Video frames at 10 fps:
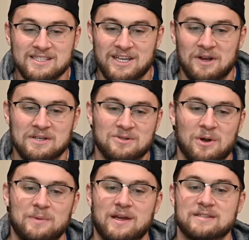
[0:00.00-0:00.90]
sharing a
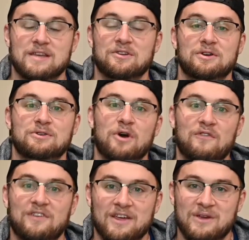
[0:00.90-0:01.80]
story, because either you
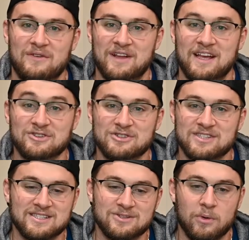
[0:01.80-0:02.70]
don't feel like you have an
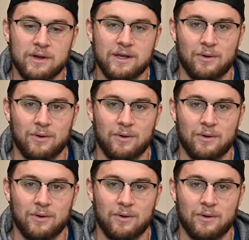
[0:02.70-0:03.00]
interesting story,